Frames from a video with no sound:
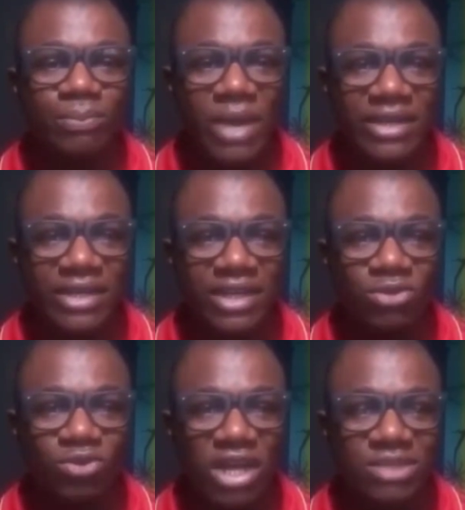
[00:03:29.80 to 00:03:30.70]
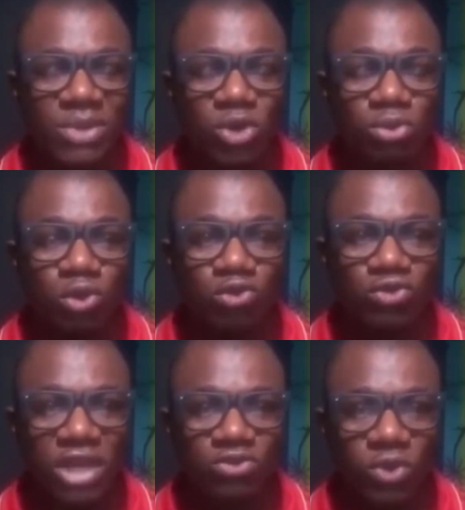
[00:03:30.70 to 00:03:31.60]
Per day, you can spend up to
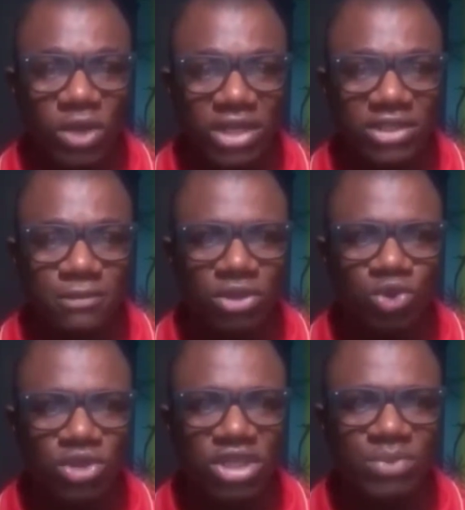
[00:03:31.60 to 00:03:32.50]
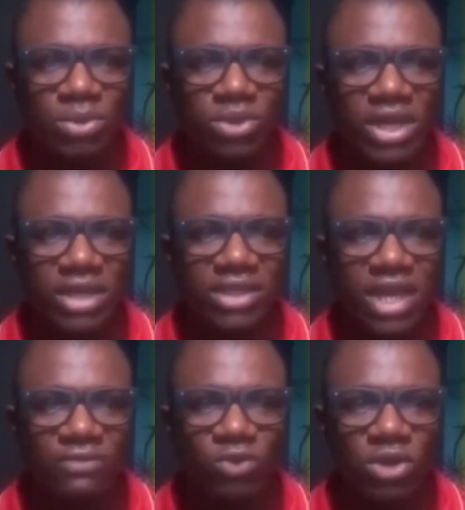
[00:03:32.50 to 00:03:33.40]
$2,000. So these people that
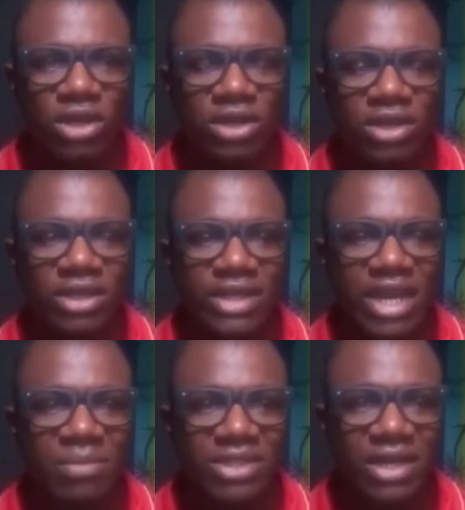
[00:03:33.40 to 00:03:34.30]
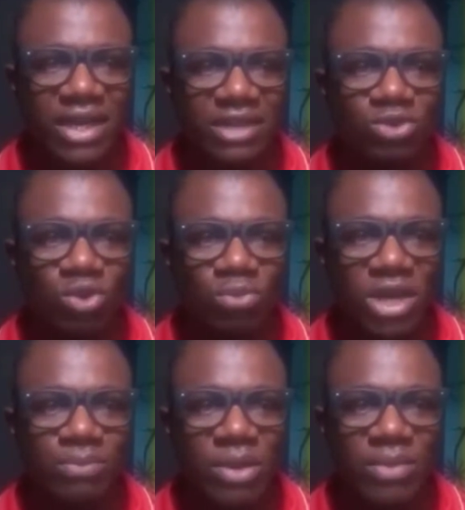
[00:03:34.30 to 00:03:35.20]
have only Naira Mastercard to
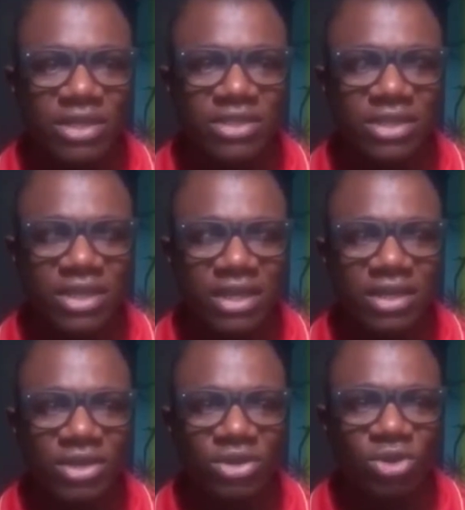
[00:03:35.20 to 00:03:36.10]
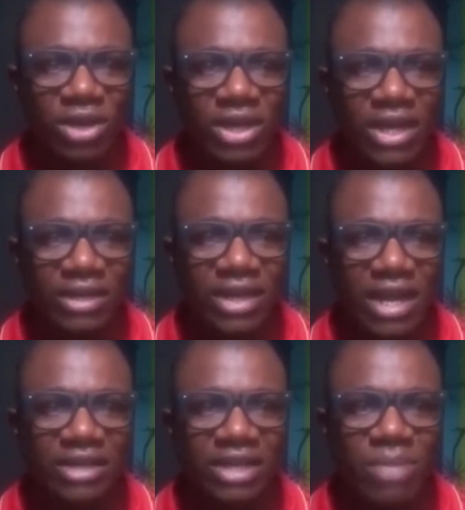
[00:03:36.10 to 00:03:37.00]
make payments online,
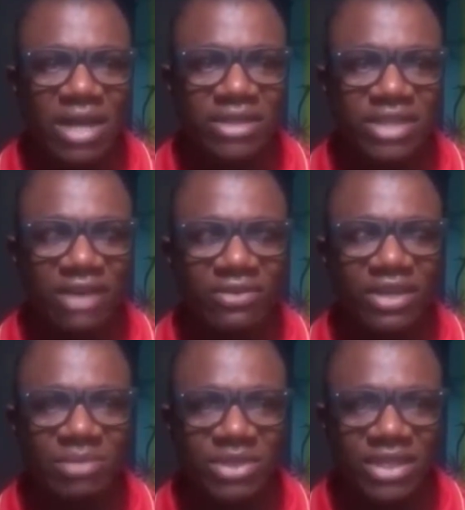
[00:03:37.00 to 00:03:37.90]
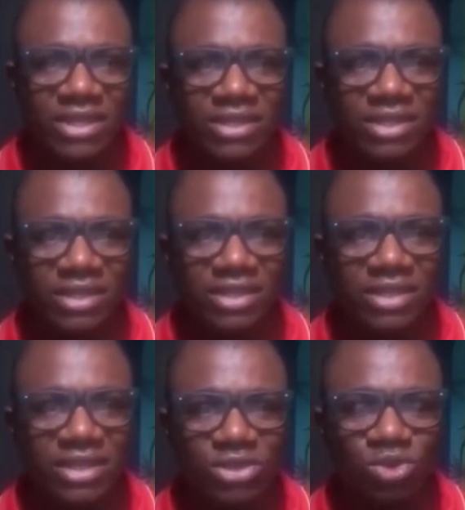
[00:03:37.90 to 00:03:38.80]
and the banks have limited
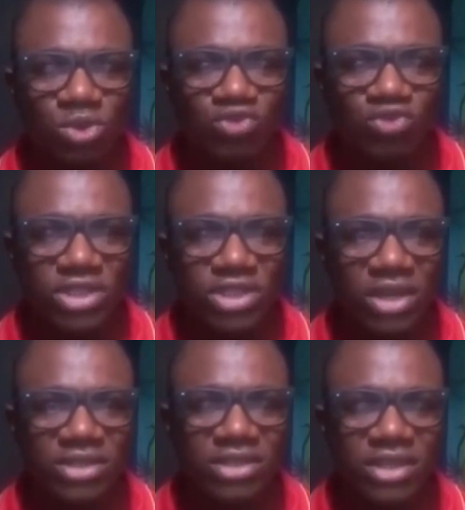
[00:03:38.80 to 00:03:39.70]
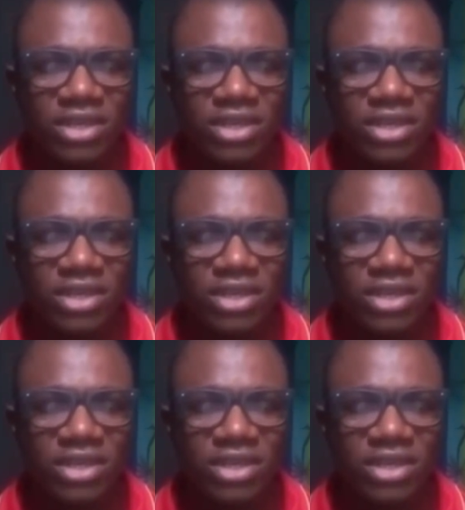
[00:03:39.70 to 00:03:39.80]
it to $20,